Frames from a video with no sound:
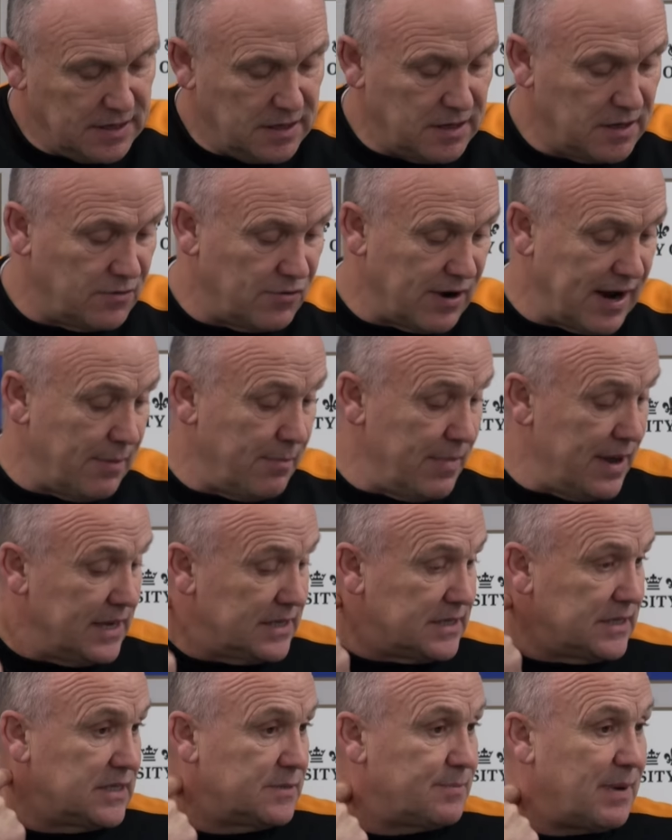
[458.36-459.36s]
Ryan
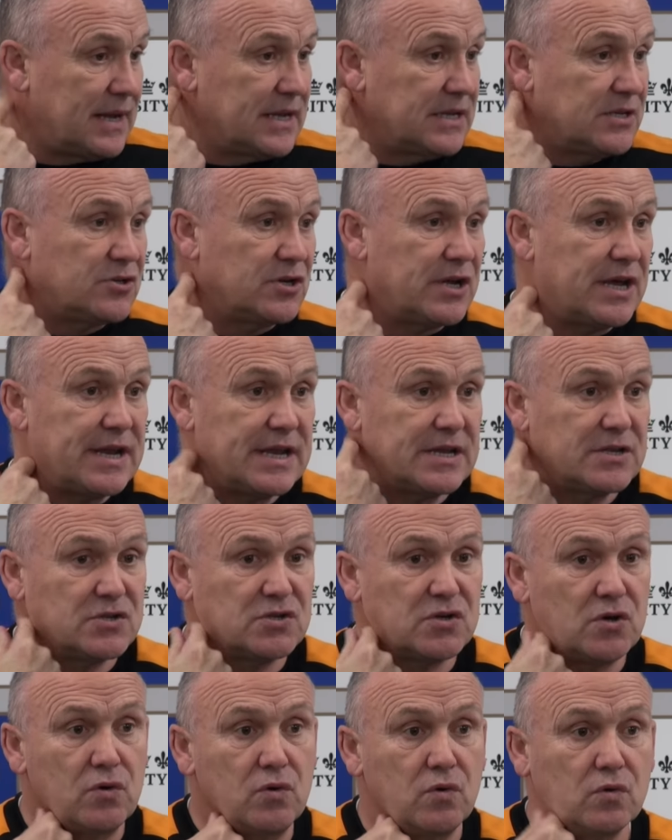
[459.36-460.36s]
Mason is back in training.
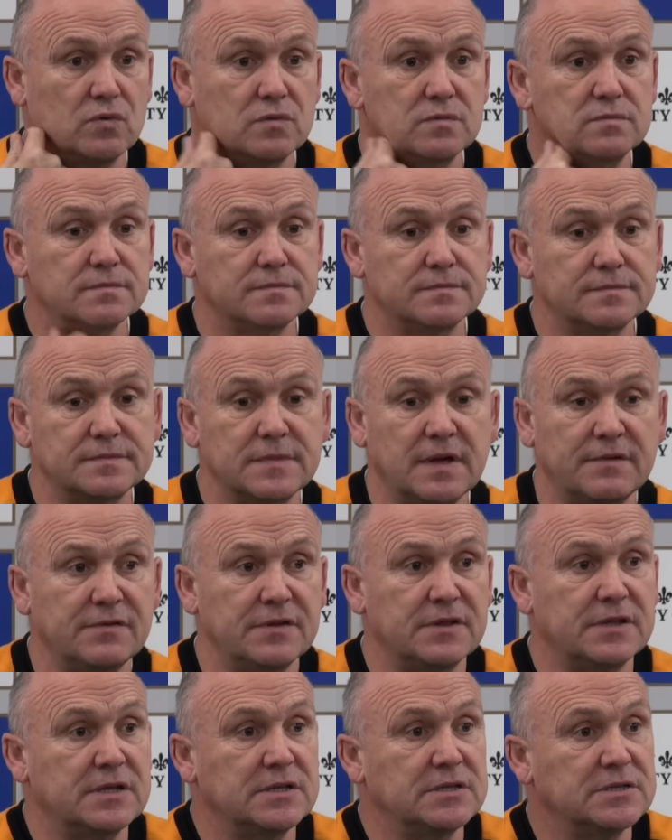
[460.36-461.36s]
So
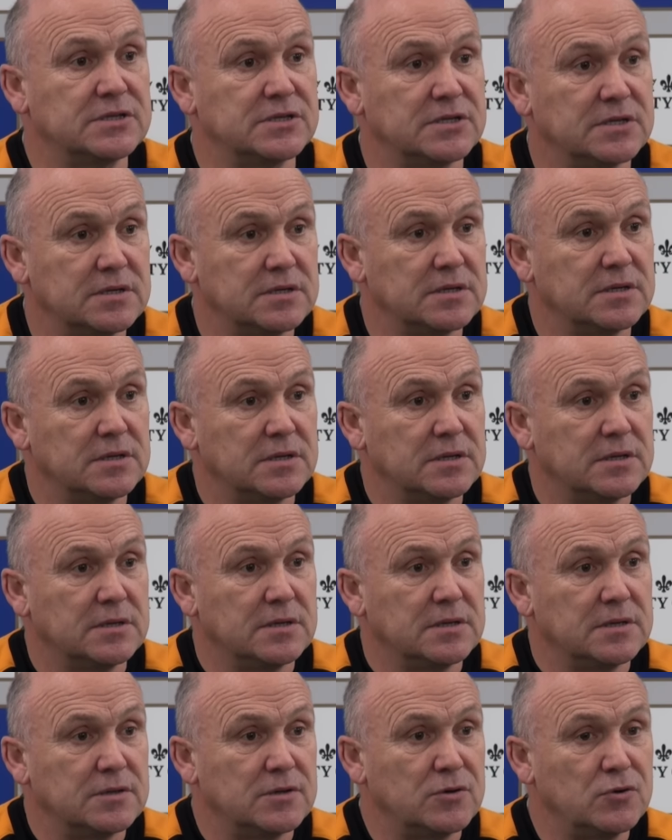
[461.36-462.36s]
everything's
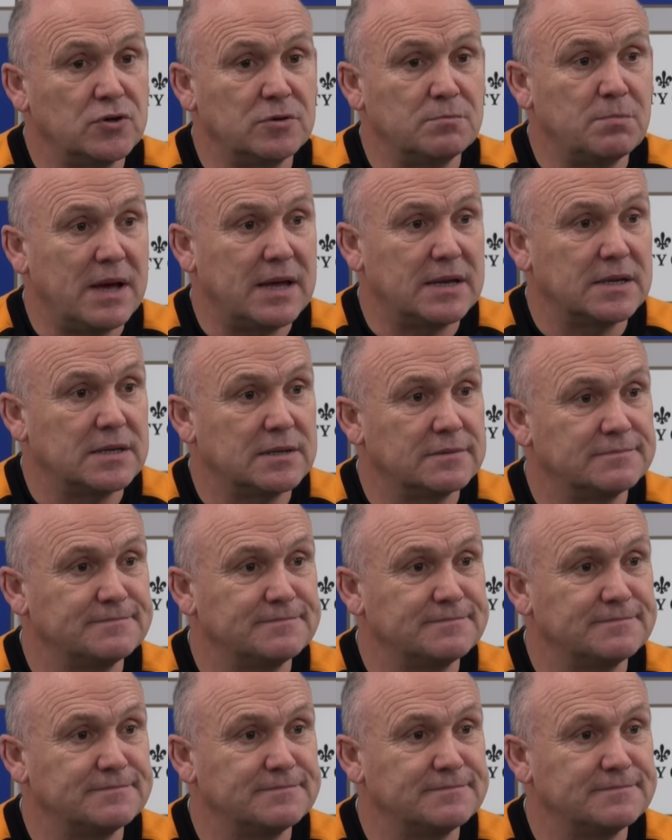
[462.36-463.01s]
good and bad.